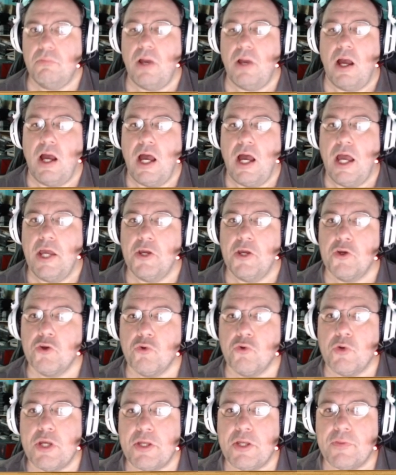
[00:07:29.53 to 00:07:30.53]
I
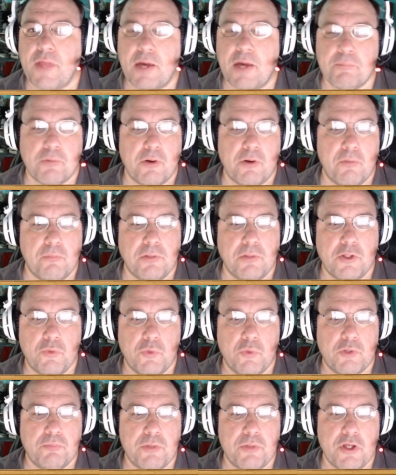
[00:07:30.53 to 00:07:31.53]
agree, that probably
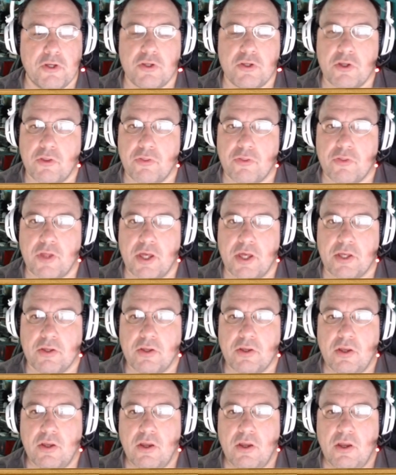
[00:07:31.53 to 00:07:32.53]
would be a good thing.
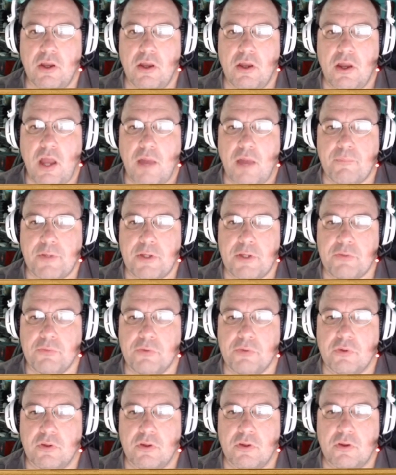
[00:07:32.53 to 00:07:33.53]
I
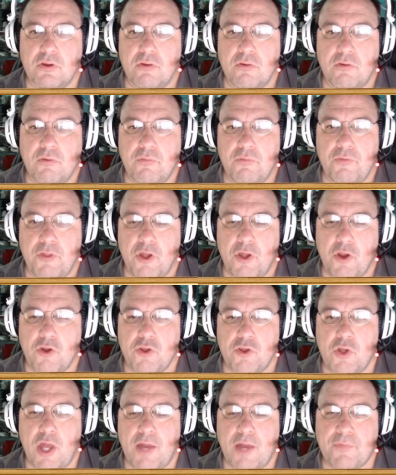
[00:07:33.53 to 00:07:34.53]
mean, there
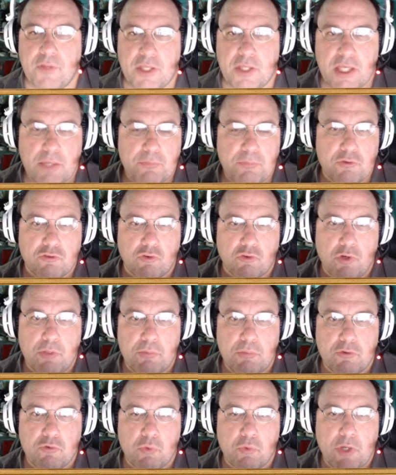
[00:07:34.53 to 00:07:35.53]
you have the chemistry
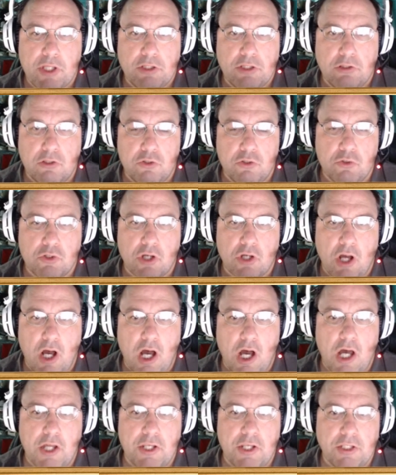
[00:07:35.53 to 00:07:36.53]
between Luke,
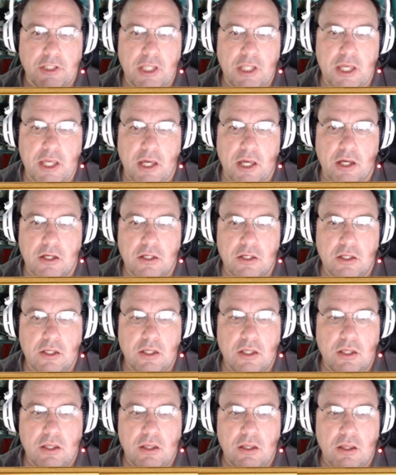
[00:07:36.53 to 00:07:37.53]
Han, and Leia,
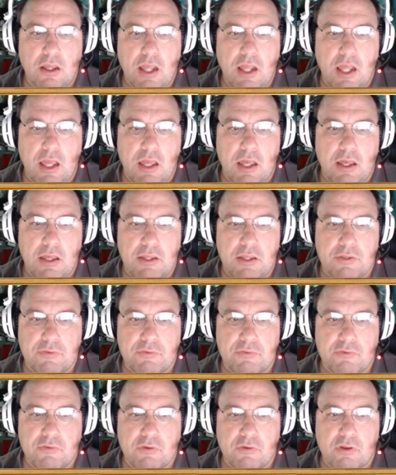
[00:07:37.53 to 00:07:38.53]

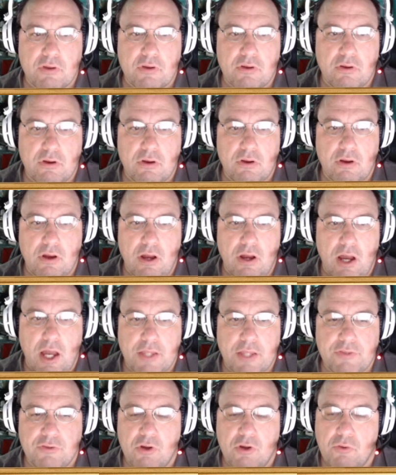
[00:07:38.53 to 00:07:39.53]
and I
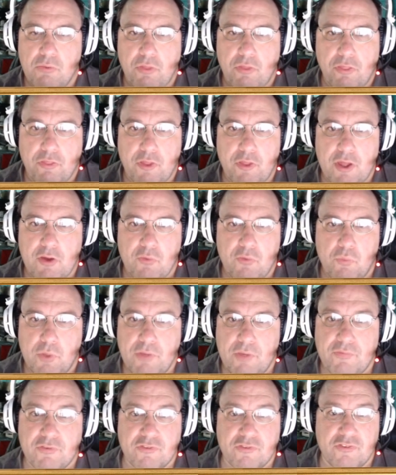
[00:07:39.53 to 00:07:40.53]
don't think
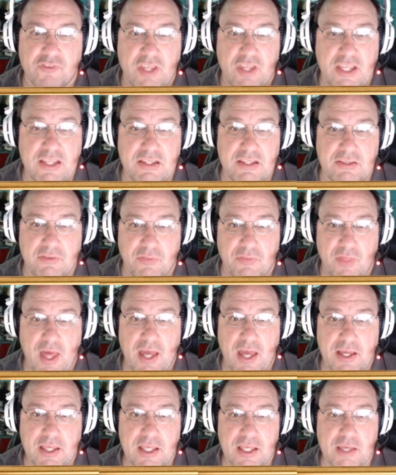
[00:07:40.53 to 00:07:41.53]
we've seen
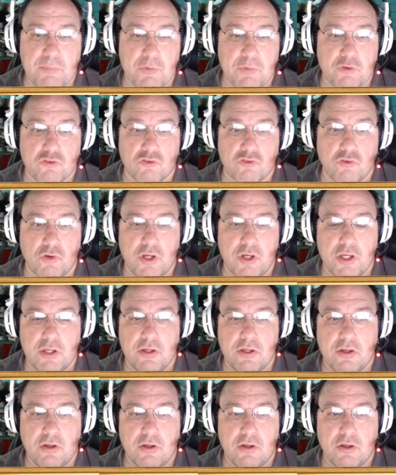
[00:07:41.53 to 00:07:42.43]
that chemistry